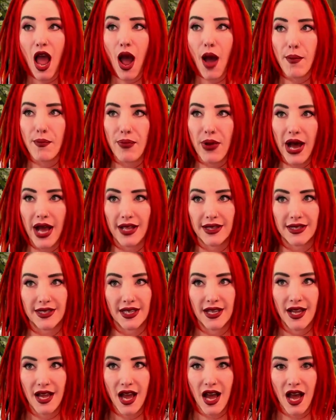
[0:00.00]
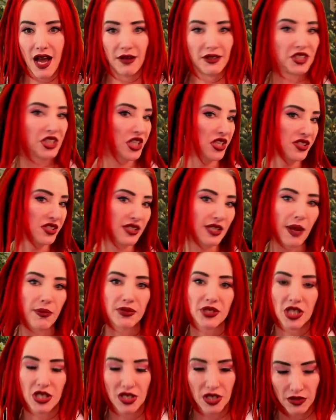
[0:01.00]
but just
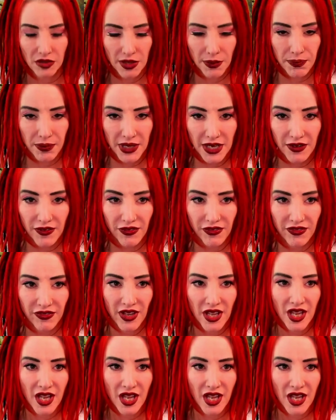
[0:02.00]
substitute the beef